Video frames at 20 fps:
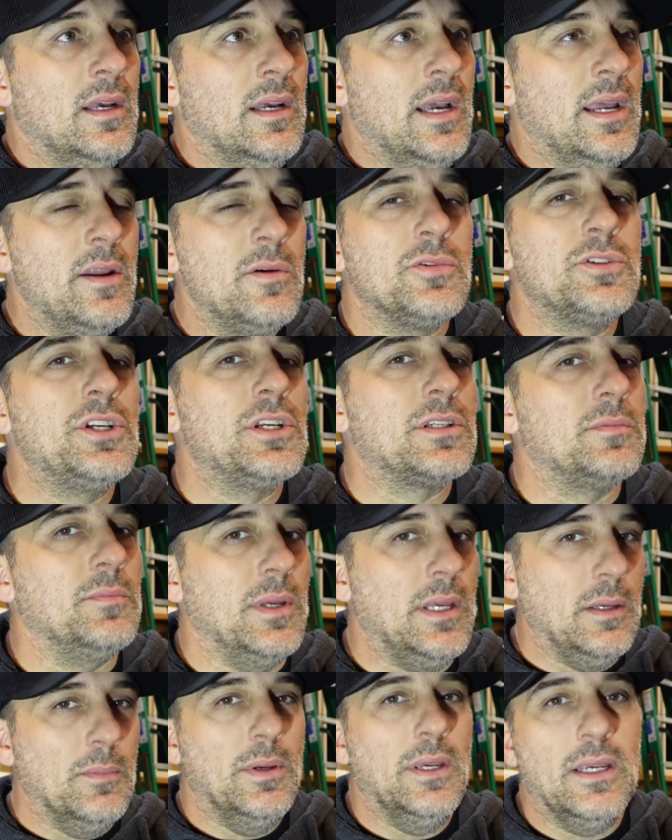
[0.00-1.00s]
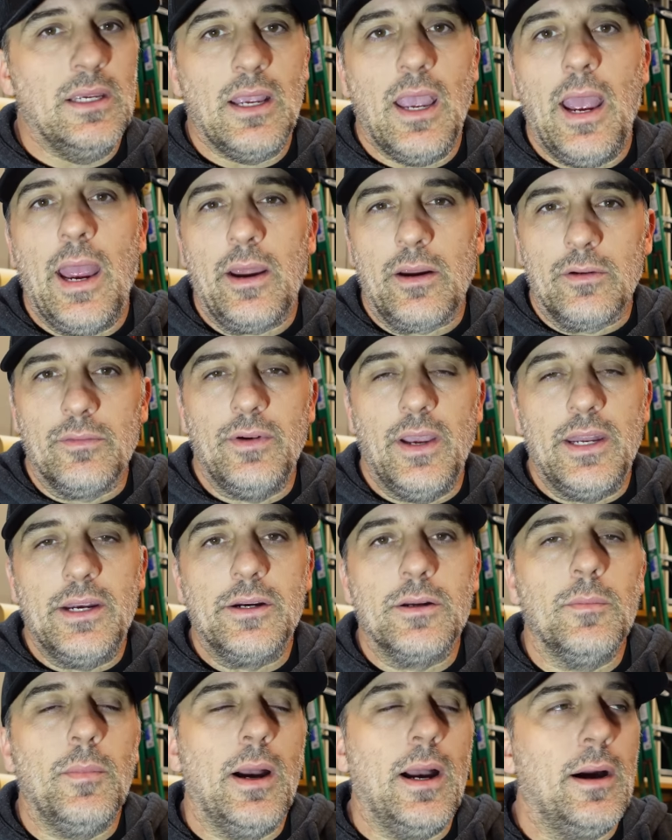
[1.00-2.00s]
And it was just me being aggravated
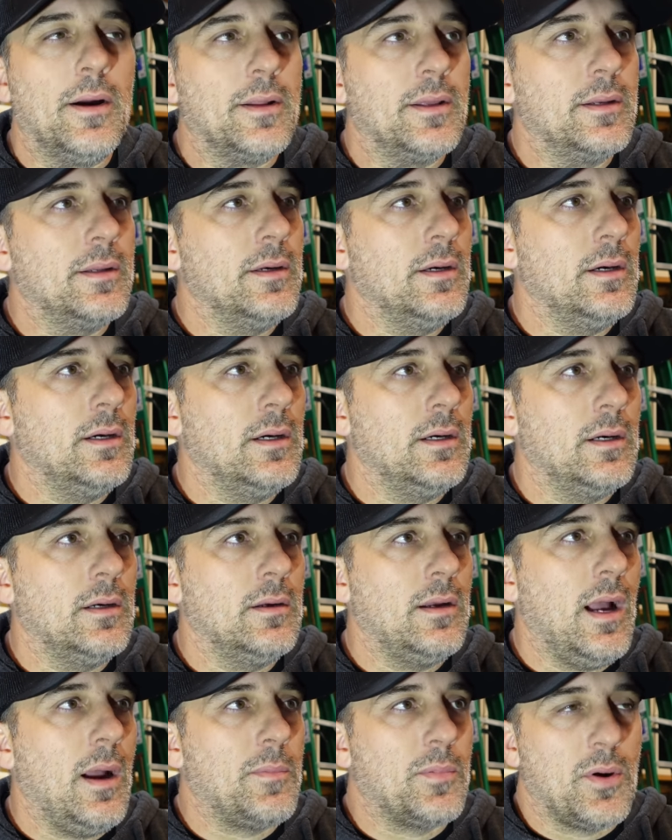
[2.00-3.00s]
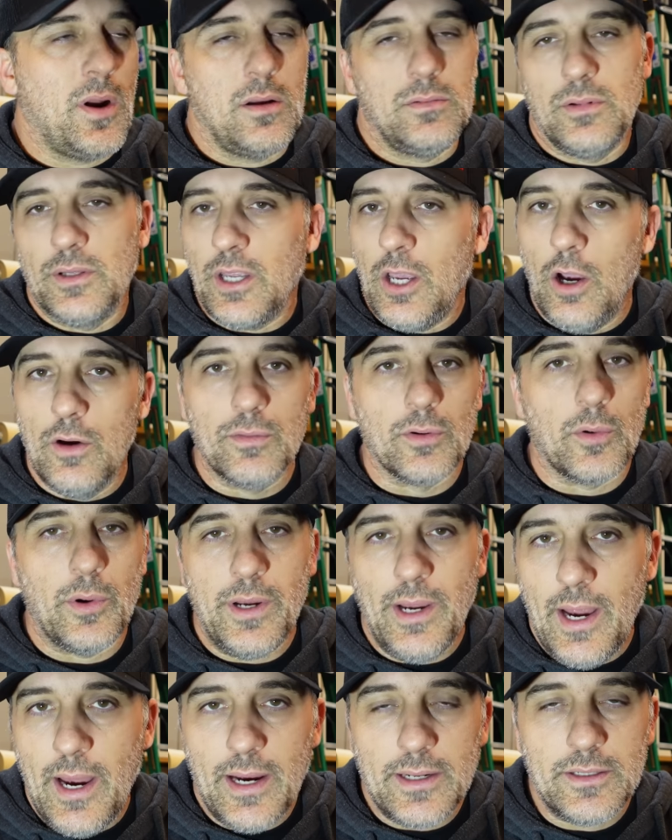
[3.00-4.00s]
about it. Uh, I probably
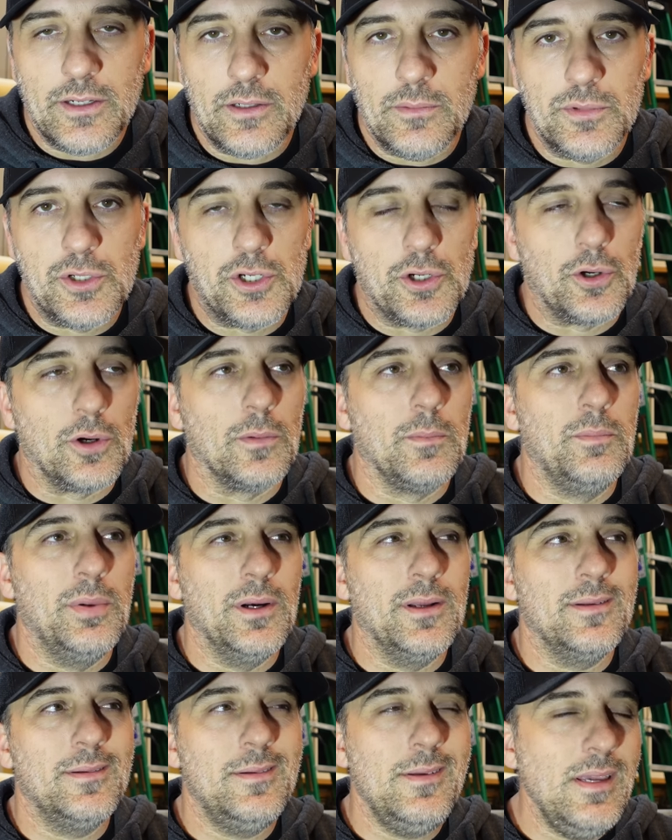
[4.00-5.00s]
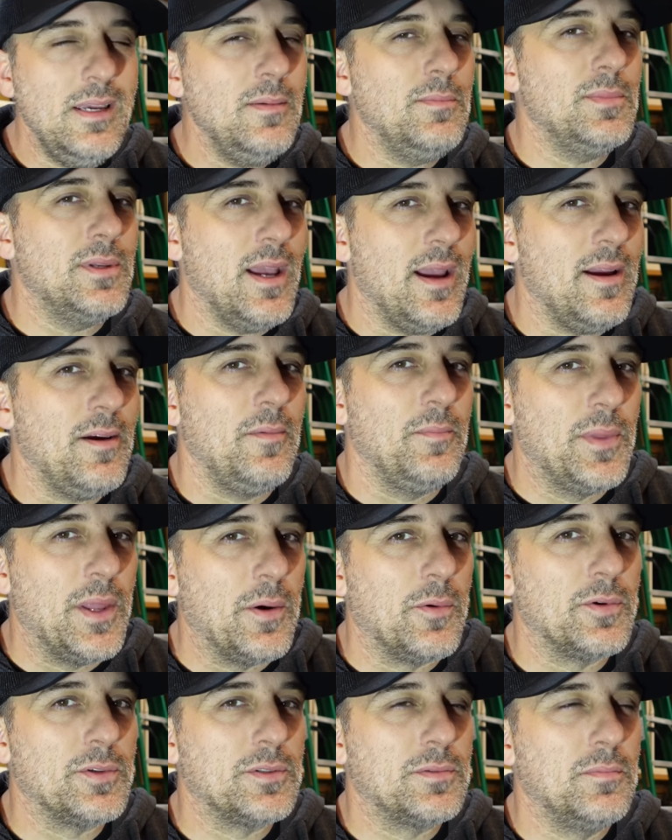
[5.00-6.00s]
overreacted, I'm sure, but deep down there
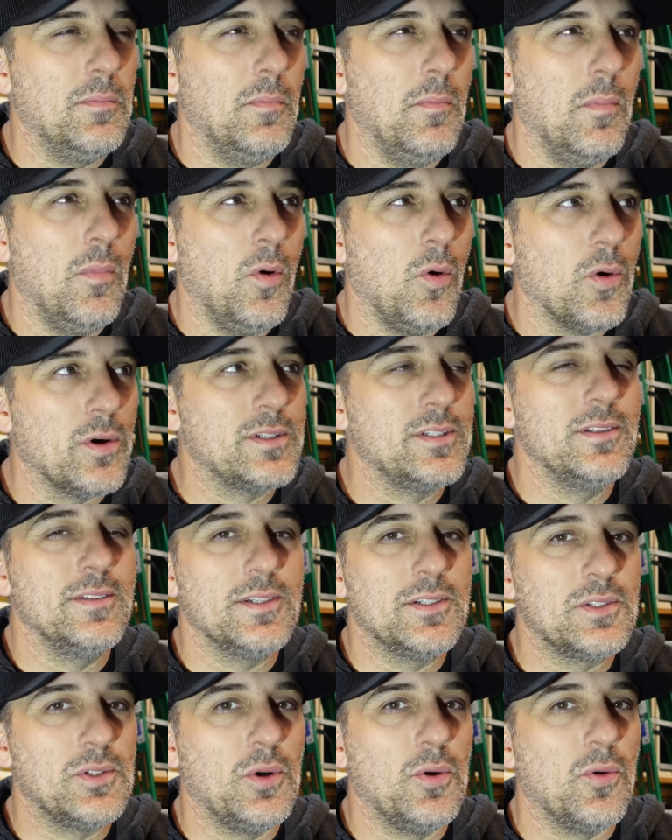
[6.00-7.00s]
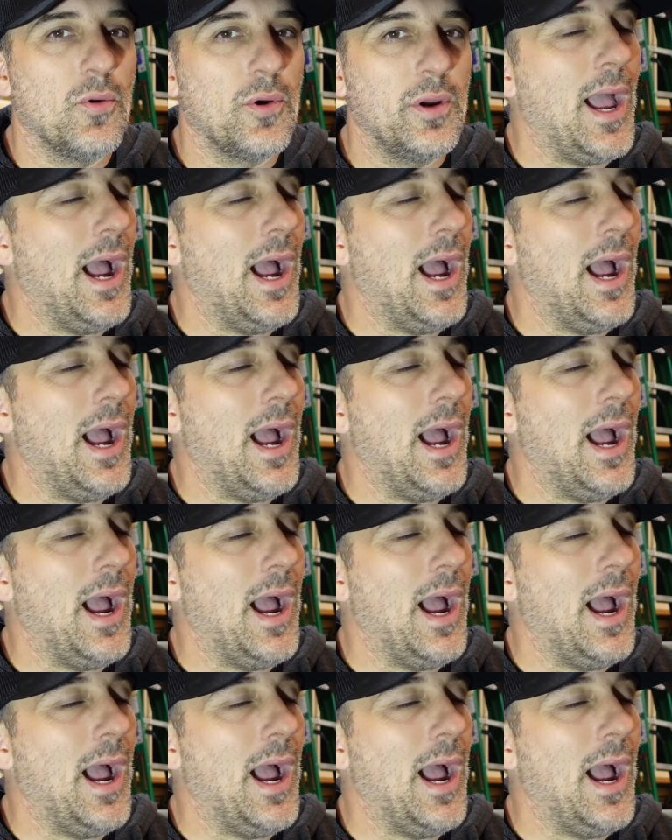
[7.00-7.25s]
was more to the story.